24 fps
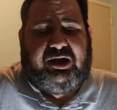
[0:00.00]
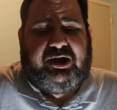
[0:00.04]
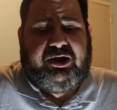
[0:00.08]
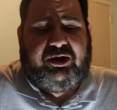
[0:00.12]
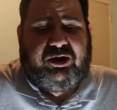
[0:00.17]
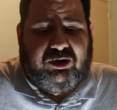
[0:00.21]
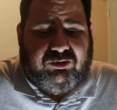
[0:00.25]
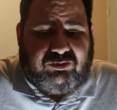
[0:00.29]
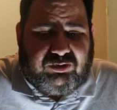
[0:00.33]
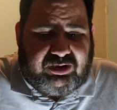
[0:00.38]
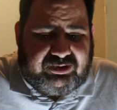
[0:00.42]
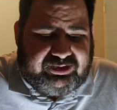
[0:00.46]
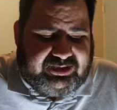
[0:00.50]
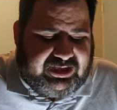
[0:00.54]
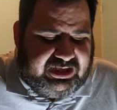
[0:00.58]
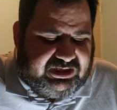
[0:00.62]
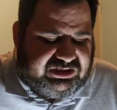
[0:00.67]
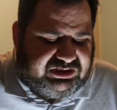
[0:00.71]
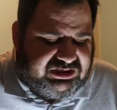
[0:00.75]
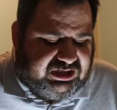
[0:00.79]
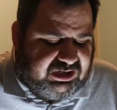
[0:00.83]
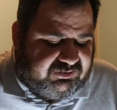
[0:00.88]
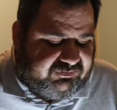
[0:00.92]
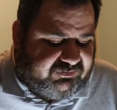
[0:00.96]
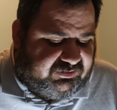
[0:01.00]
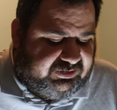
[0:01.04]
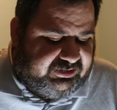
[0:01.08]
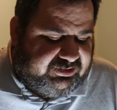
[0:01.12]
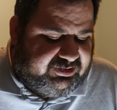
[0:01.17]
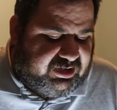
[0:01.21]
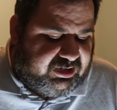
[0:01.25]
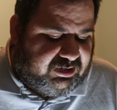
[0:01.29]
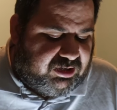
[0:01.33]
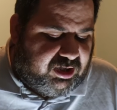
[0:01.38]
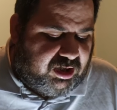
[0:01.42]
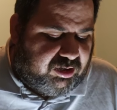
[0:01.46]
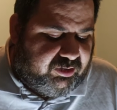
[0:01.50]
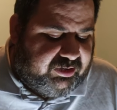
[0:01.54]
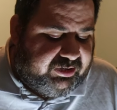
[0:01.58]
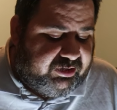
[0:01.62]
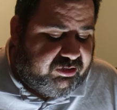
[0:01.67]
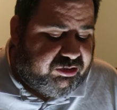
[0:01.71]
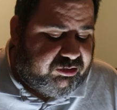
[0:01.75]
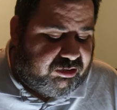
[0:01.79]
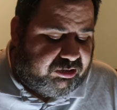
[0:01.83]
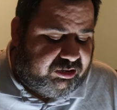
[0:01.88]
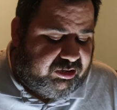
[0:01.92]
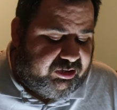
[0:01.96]
I know what they're suffering, they're going
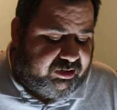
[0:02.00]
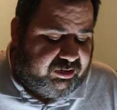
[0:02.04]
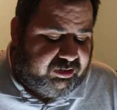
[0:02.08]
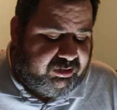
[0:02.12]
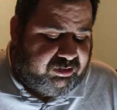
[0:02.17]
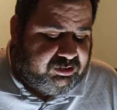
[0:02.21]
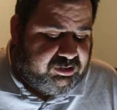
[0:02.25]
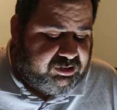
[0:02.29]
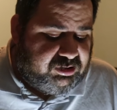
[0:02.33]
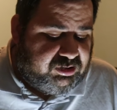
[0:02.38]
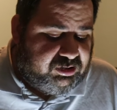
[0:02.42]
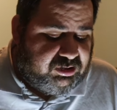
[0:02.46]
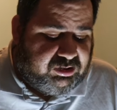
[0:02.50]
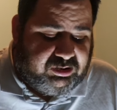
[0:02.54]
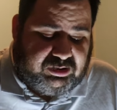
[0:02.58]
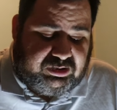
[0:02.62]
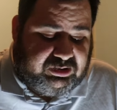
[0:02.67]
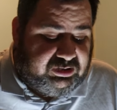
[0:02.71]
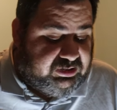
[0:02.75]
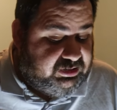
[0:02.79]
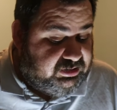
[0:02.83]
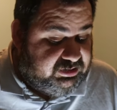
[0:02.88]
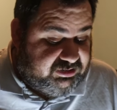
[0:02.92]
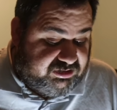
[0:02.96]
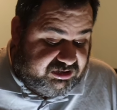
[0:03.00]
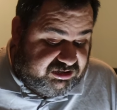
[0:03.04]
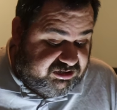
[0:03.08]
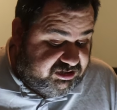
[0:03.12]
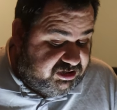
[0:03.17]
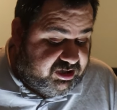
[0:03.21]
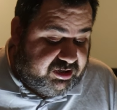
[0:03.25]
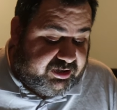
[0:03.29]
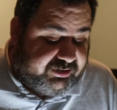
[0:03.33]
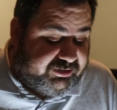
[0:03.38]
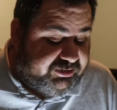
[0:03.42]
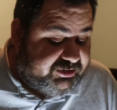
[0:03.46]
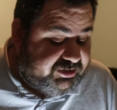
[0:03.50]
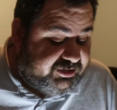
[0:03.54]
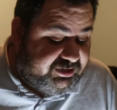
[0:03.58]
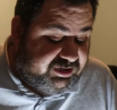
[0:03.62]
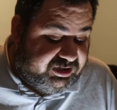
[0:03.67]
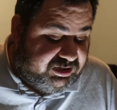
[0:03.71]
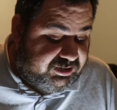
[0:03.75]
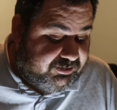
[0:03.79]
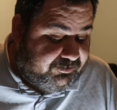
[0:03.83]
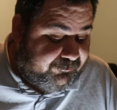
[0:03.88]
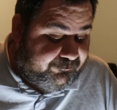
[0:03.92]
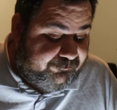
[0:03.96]
through. So
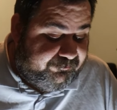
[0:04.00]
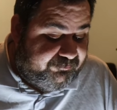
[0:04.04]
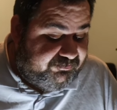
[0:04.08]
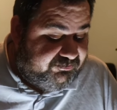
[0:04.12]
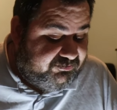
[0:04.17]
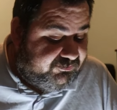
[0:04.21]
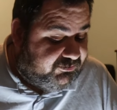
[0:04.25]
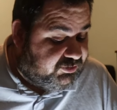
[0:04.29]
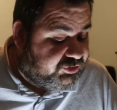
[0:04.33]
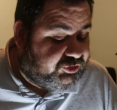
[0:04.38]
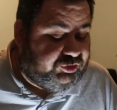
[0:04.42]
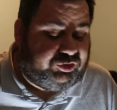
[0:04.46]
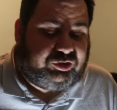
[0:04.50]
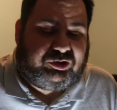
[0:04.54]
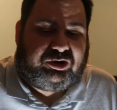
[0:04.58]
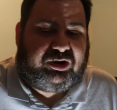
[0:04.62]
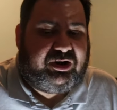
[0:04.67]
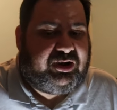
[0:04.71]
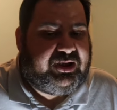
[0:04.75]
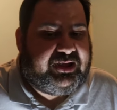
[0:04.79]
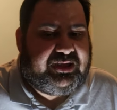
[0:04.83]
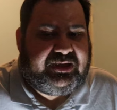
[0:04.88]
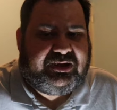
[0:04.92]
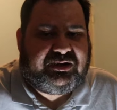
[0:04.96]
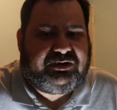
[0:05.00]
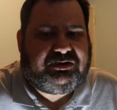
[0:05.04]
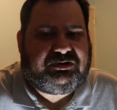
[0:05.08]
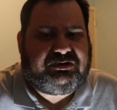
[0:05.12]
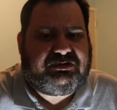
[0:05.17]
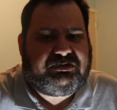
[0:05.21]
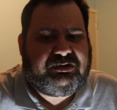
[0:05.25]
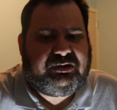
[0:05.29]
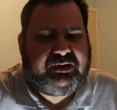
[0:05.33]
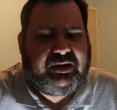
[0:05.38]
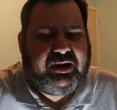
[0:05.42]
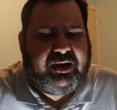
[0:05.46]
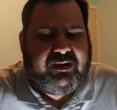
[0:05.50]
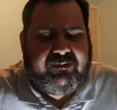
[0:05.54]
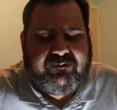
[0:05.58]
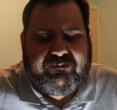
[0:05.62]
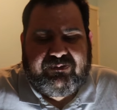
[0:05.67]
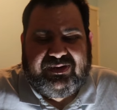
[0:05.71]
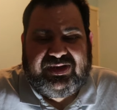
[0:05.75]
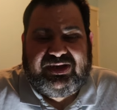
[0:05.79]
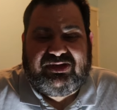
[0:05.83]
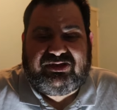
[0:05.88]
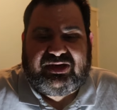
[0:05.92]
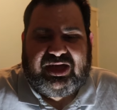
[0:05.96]
just try and
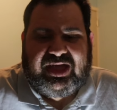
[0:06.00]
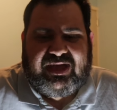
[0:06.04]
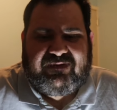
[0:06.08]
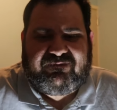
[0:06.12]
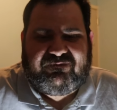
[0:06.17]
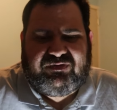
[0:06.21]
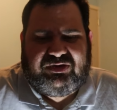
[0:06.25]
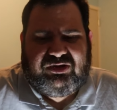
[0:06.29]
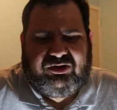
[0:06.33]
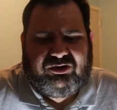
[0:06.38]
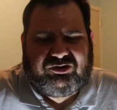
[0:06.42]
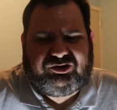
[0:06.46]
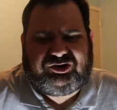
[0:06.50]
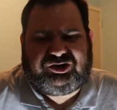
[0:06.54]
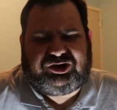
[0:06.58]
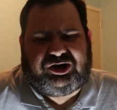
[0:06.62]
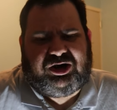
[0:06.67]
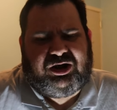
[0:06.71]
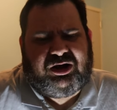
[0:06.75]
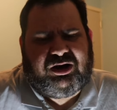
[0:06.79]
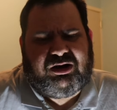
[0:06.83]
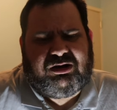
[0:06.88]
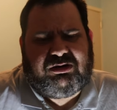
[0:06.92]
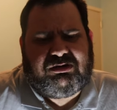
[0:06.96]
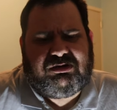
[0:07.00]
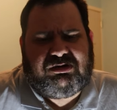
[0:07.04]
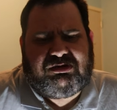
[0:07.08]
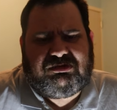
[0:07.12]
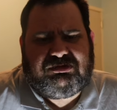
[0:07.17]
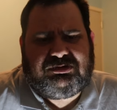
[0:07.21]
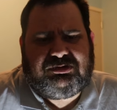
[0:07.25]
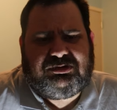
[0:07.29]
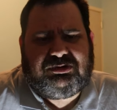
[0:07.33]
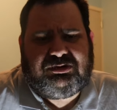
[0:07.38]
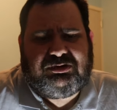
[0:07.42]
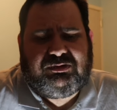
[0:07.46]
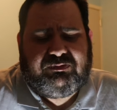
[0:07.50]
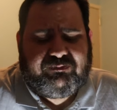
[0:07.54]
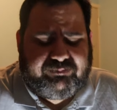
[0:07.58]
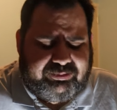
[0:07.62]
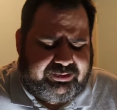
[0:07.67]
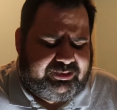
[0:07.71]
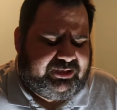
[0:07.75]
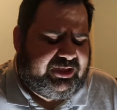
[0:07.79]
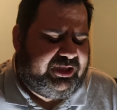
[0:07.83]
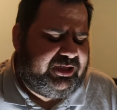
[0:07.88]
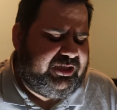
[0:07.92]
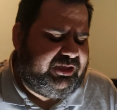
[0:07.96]
be there for your child,
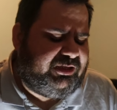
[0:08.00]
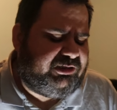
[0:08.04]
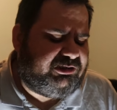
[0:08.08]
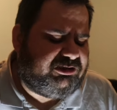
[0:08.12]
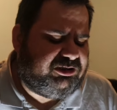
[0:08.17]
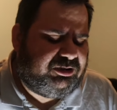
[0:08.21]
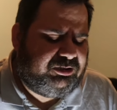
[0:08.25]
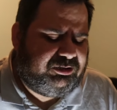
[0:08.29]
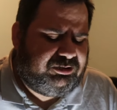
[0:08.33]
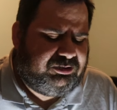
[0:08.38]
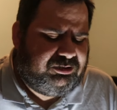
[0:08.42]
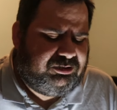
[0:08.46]
please.